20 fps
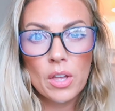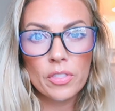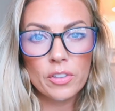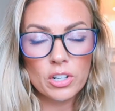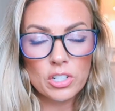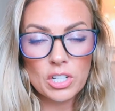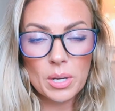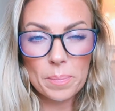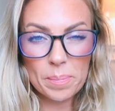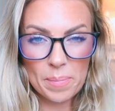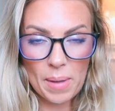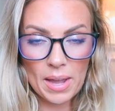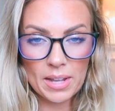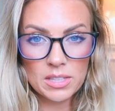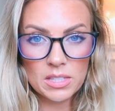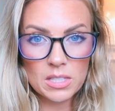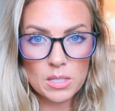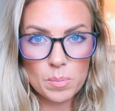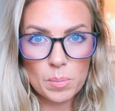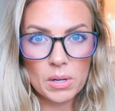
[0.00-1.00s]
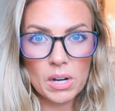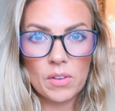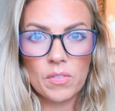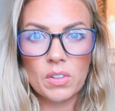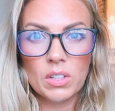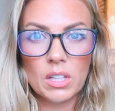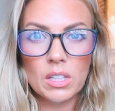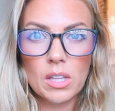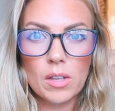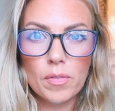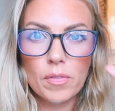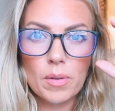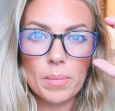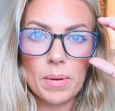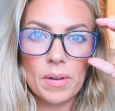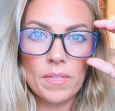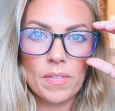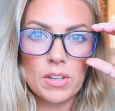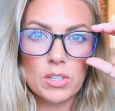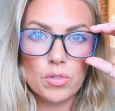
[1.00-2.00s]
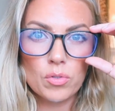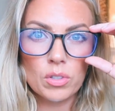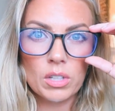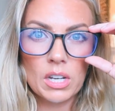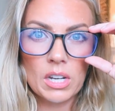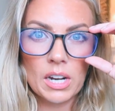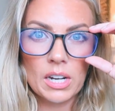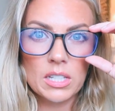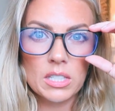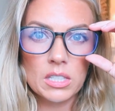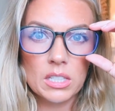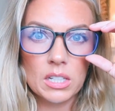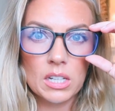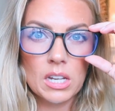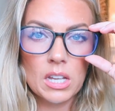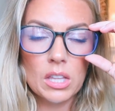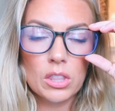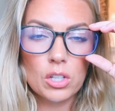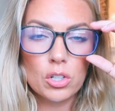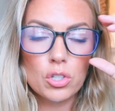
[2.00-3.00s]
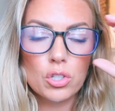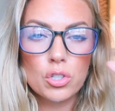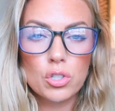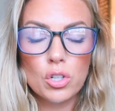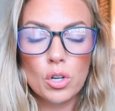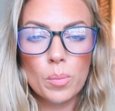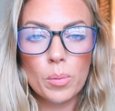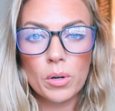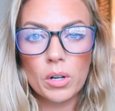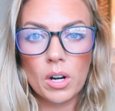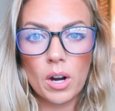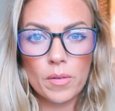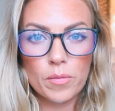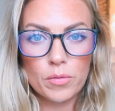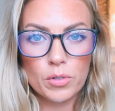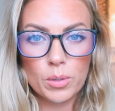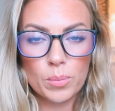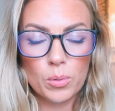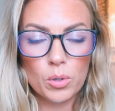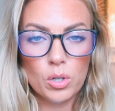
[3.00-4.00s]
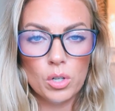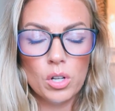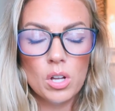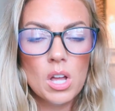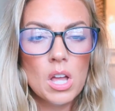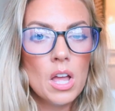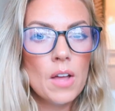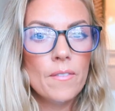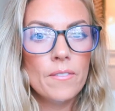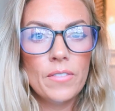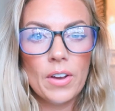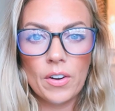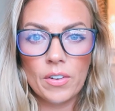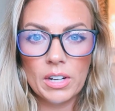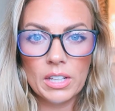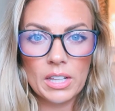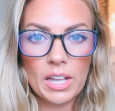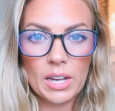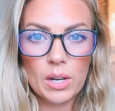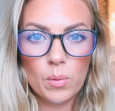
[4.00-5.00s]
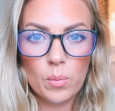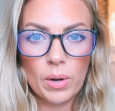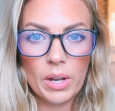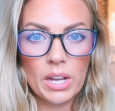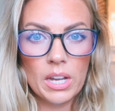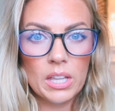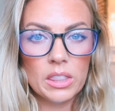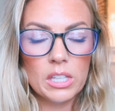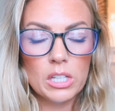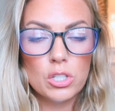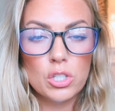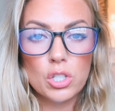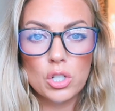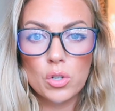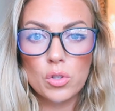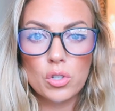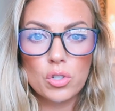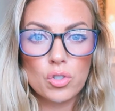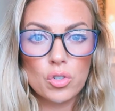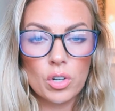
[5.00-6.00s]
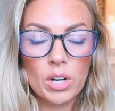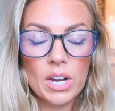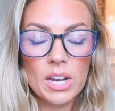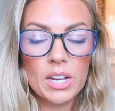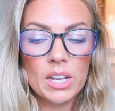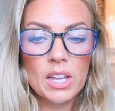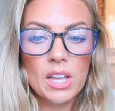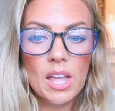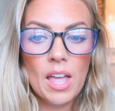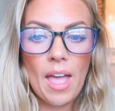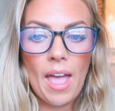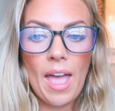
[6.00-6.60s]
They're actually men's, but I feel like they fit my face really nicely. They're super comfortable, very lightweight. They do the trick.